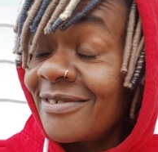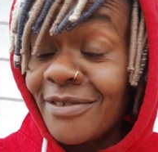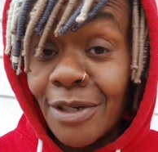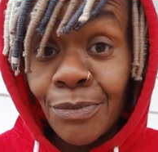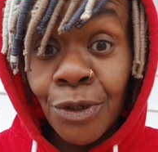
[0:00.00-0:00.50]

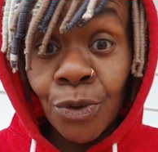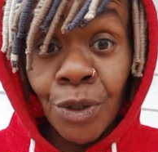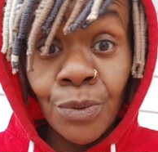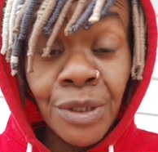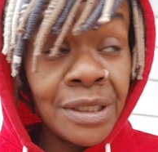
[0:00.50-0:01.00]
in
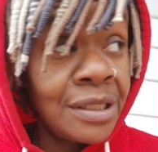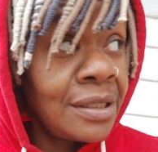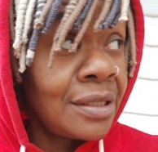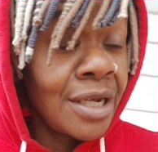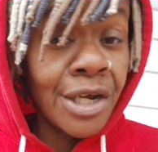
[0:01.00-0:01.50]
between which
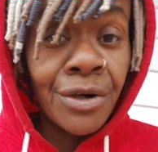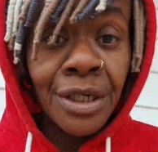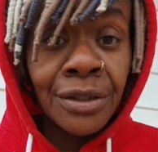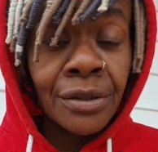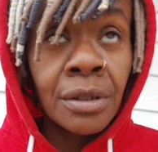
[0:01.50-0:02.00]
season?
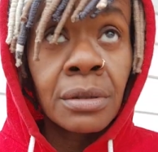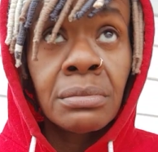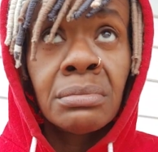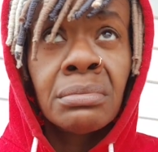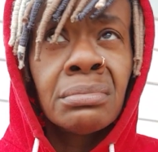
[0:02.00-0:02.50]
Aries, or
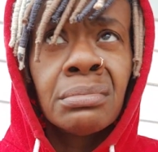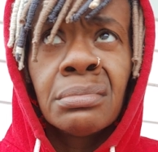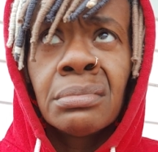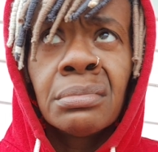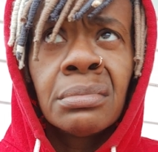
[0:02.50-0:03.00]

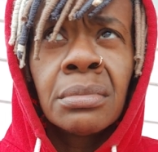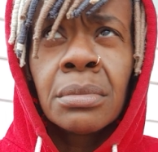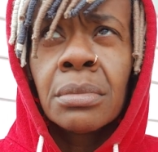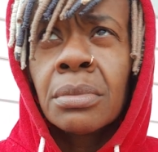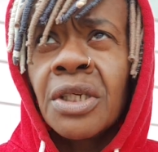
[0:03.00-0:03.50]

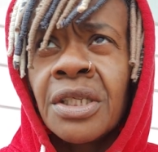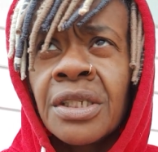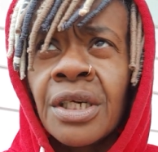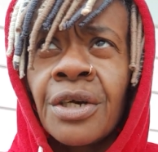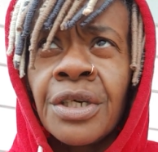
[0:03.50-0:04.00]
I think
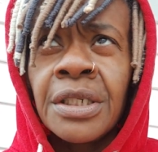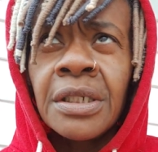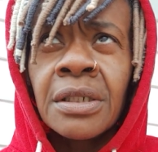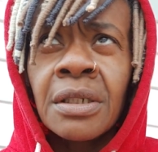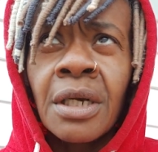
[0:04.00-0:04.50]
that's Aries
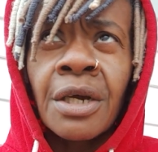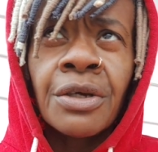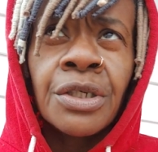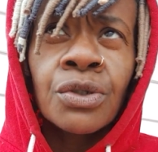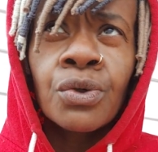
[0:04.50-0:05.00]
season,
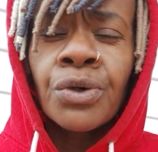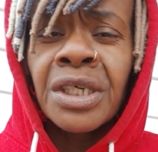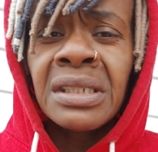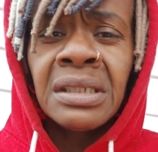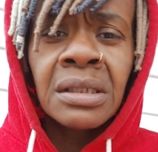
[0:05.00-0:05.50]
Aries,
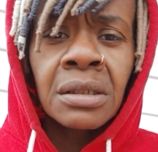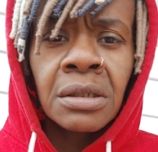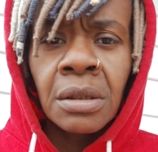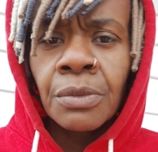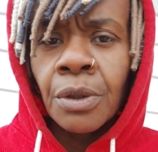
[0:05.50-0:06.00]
Taurus season,
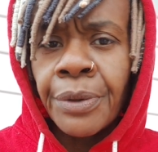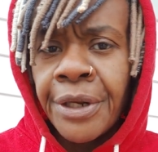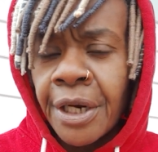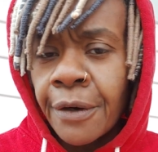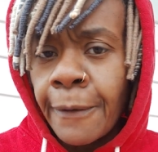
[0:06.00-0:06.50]
somewhere around
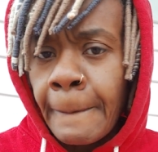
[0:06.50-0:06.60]
there.